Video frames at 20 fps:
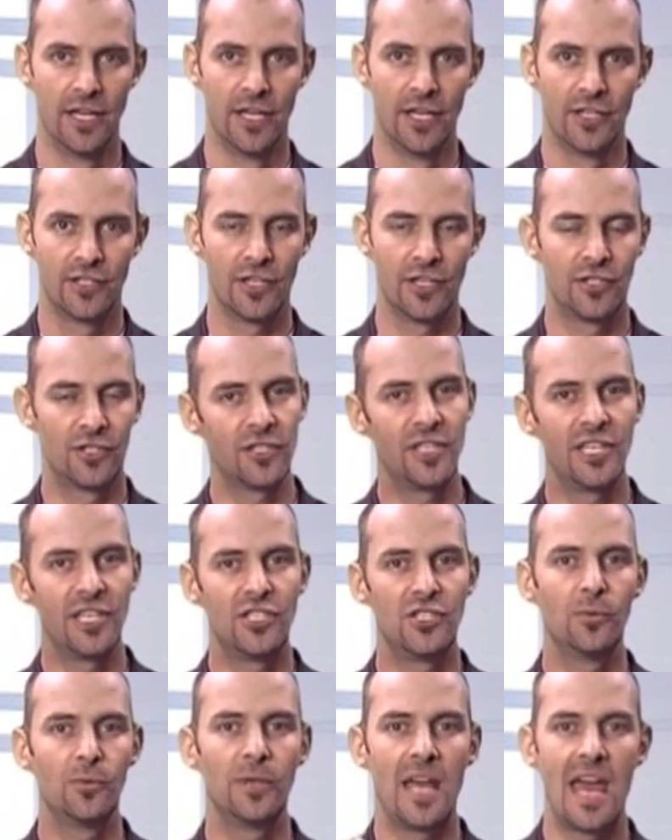So just as
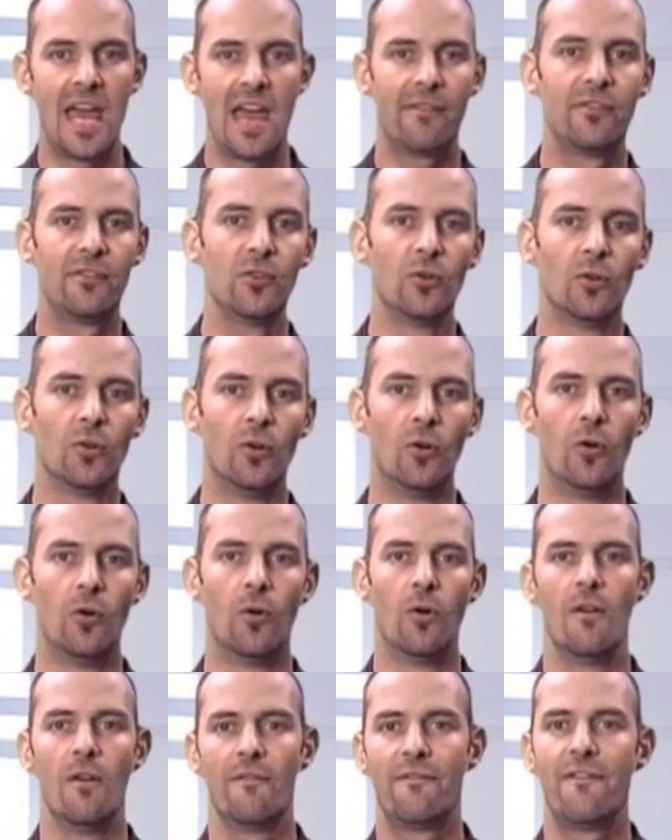you would have
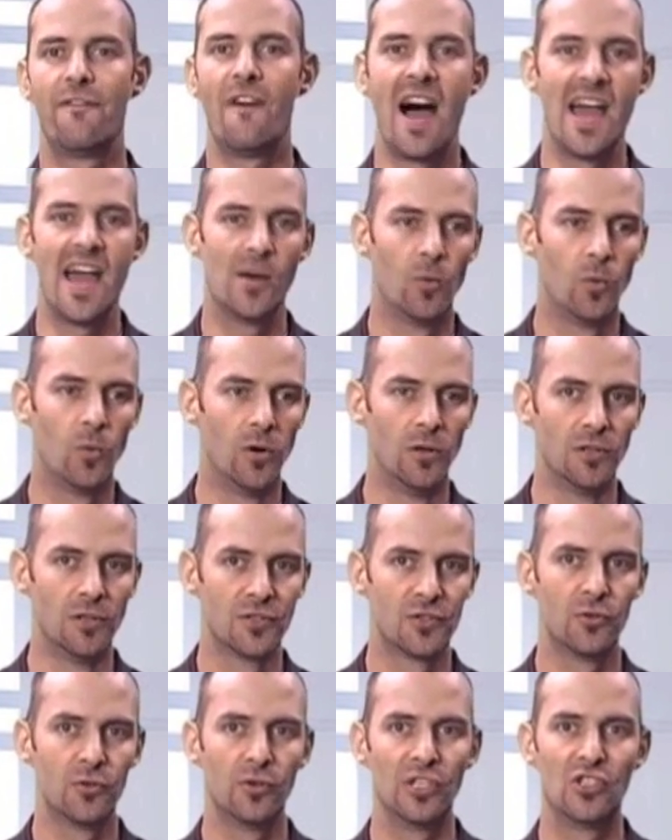your firewalls
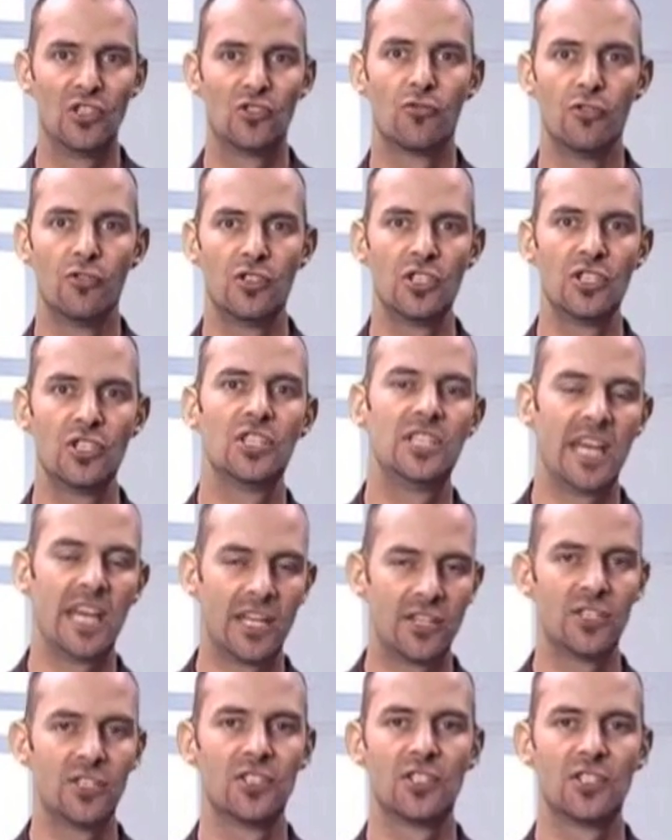or your intrusion
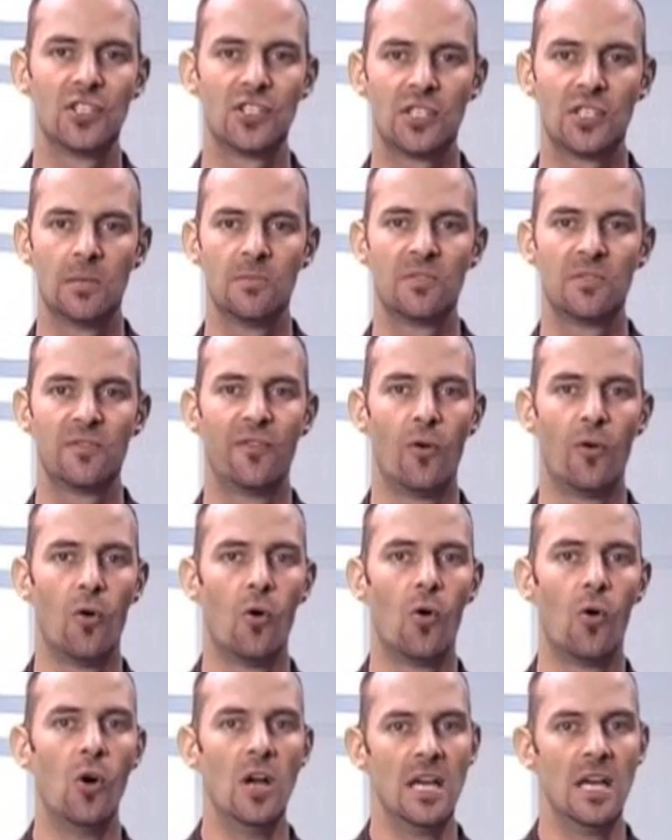detection systems
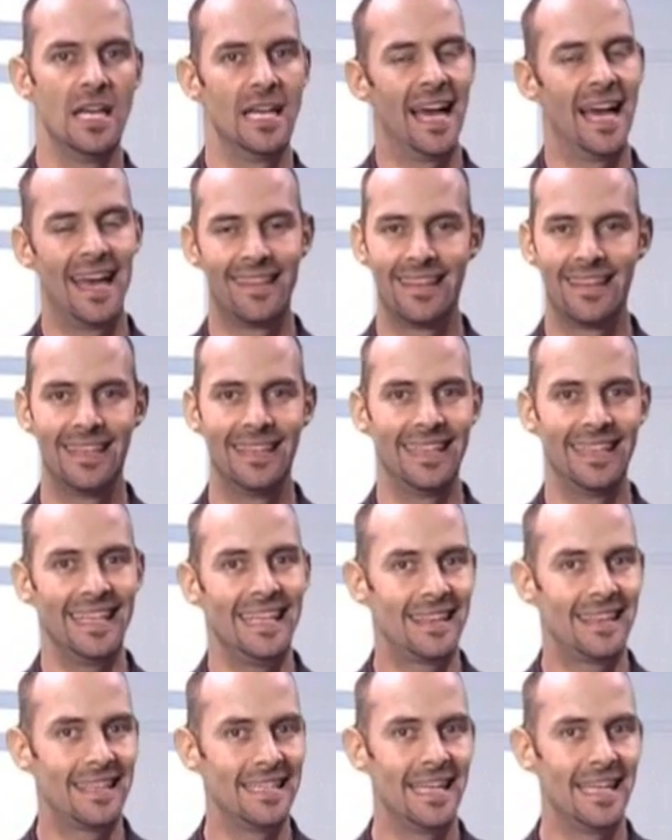for other
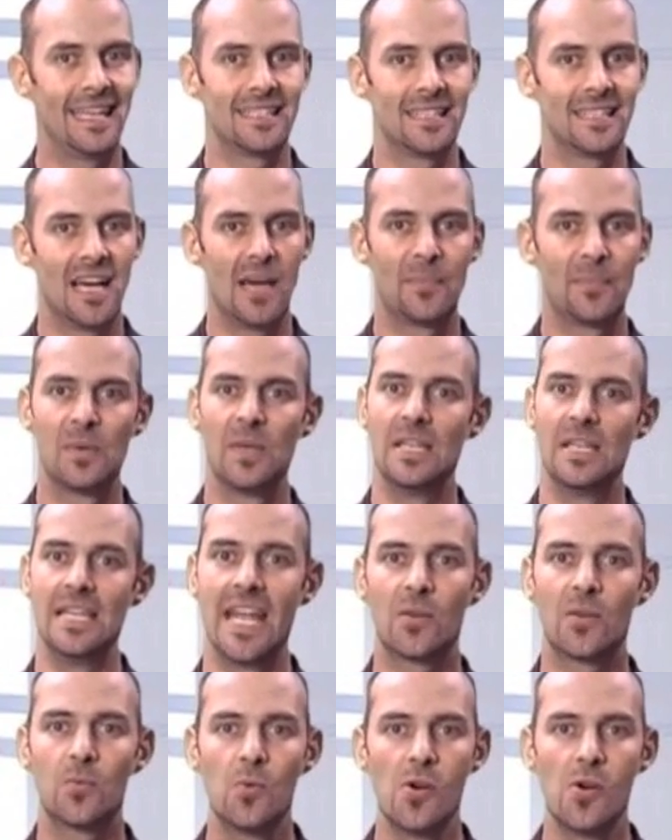Ethernet type
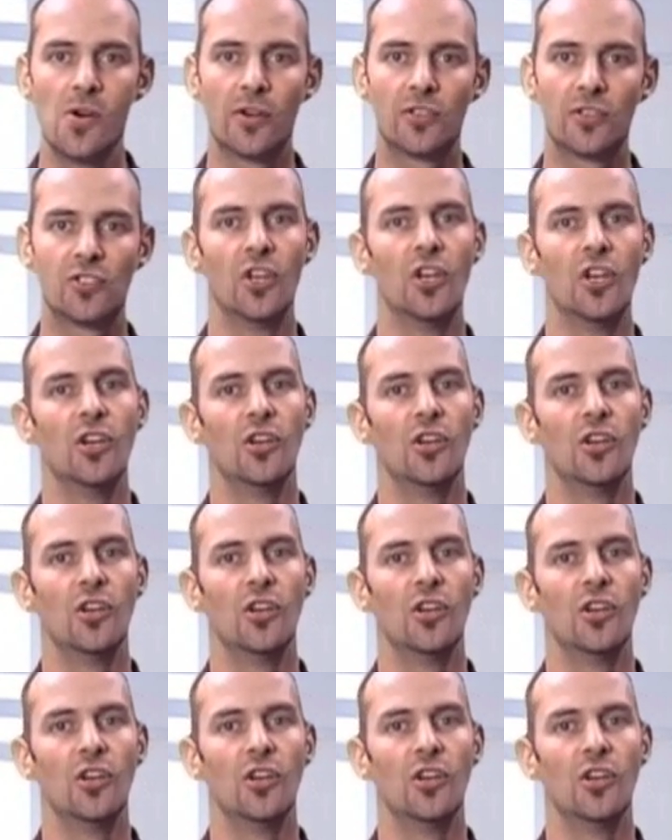networks,